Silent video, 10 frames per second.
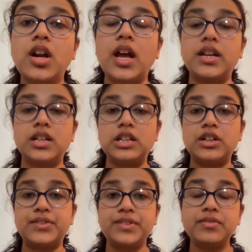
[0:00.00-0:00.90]
and in
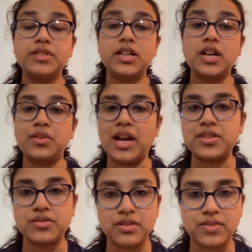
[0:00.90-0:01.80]
our fifth year, we had
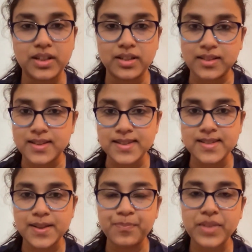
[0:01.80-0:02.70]
to defend a thesis.